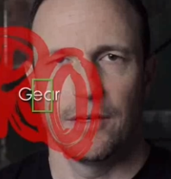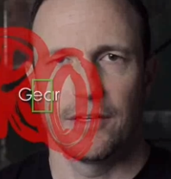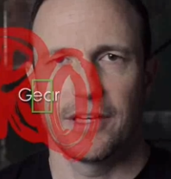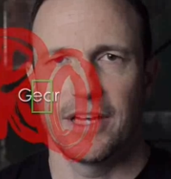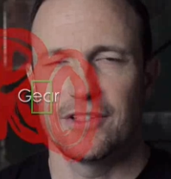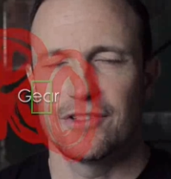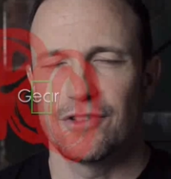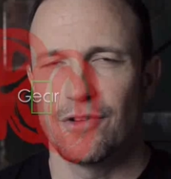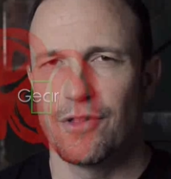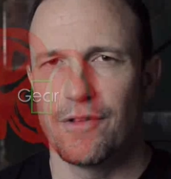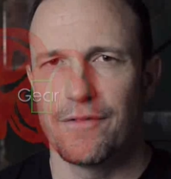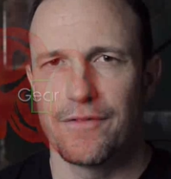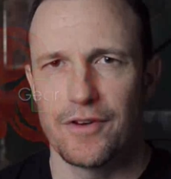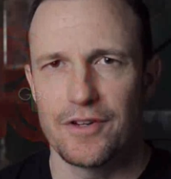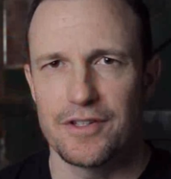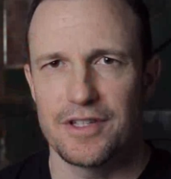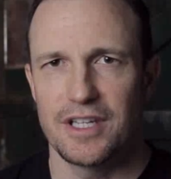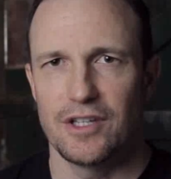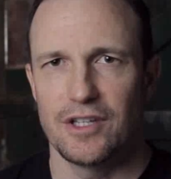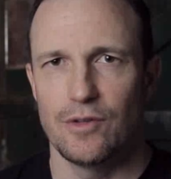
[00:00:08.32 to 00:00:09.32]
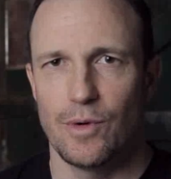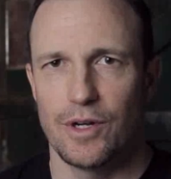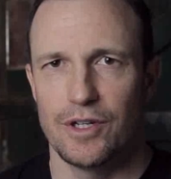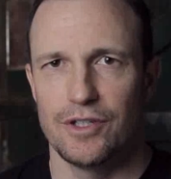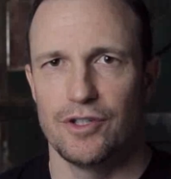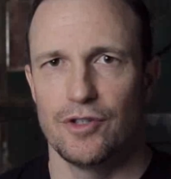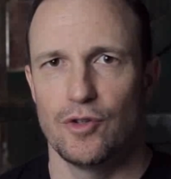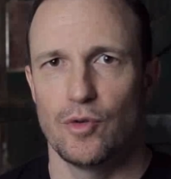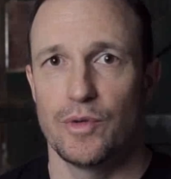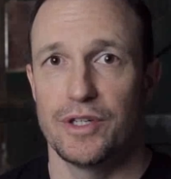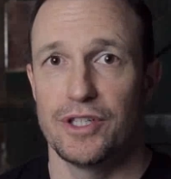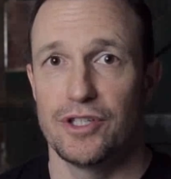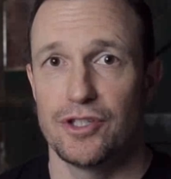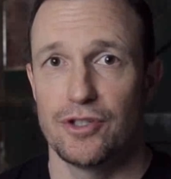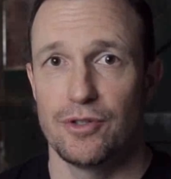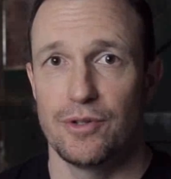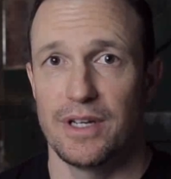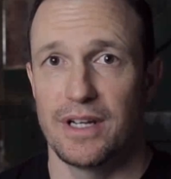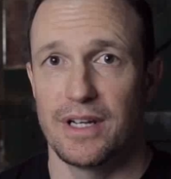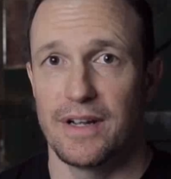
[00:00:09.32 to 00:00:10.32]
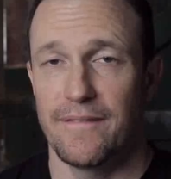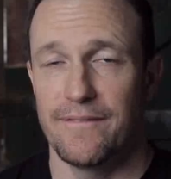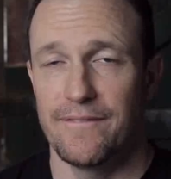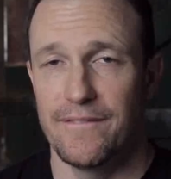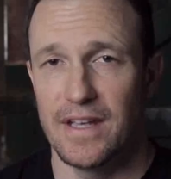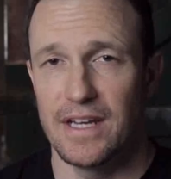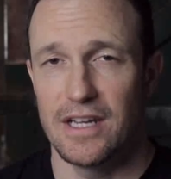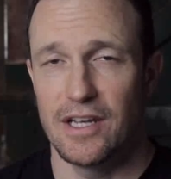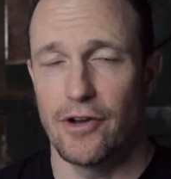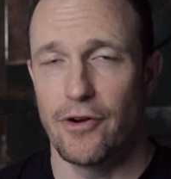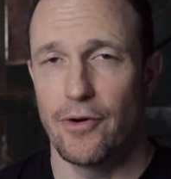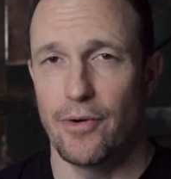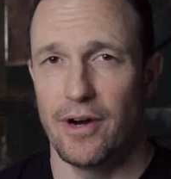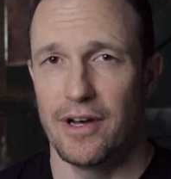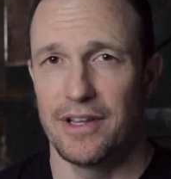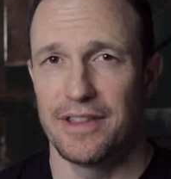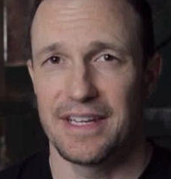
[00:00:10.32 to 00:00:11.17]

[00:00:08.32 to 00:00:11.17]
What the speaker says: Okay, so the first thing you want to do when shooting video